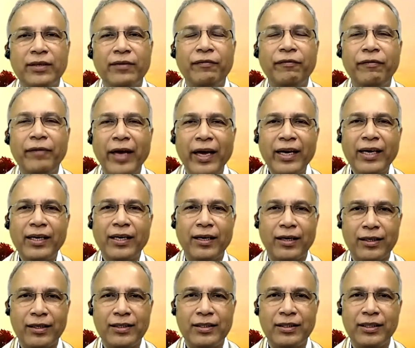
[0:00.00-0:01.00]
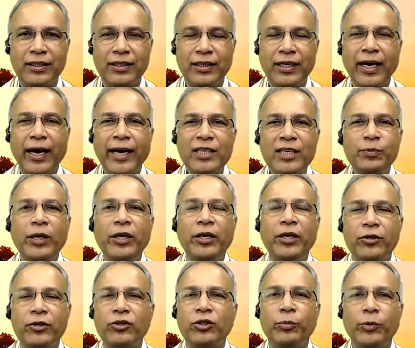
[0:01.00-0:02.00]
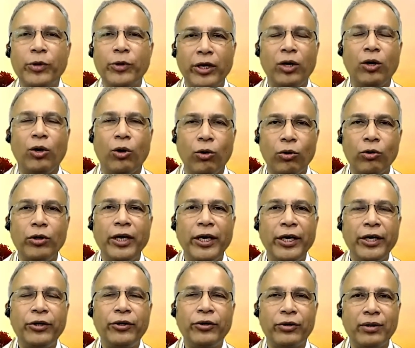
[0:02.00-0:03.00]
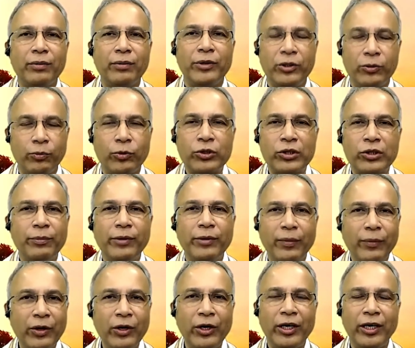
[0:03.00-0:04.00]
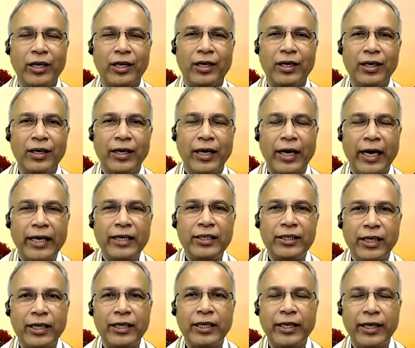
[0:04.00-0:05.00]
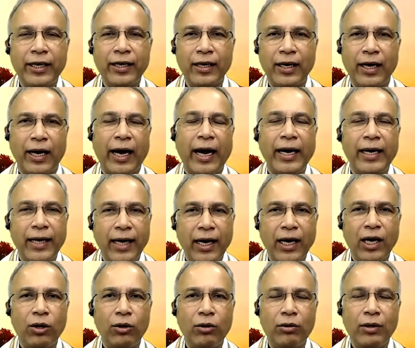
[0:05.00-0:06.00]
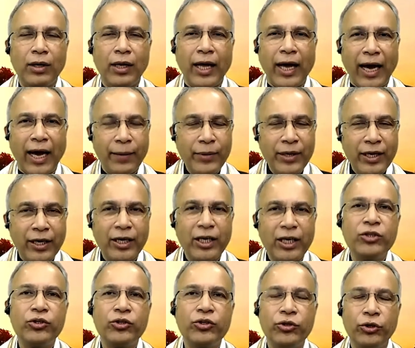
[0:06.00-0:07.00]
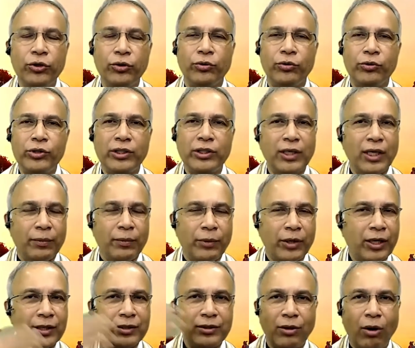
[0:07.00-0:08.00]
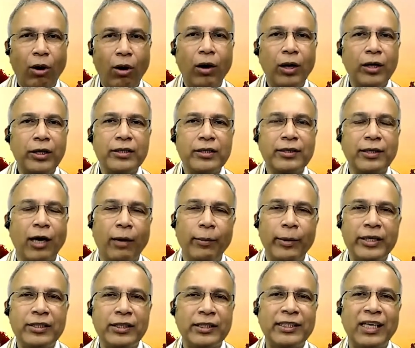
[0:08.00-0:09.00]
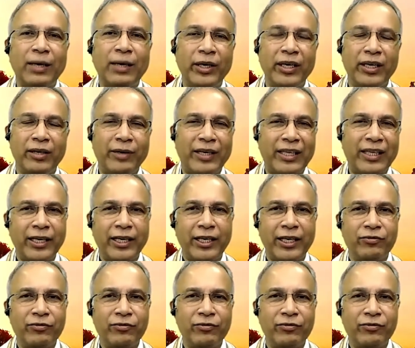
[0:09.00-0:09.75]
fake currency has been distributed only to the Muslim community in Kerala. And now I'm hearing news, because all these comments are coming, whether it is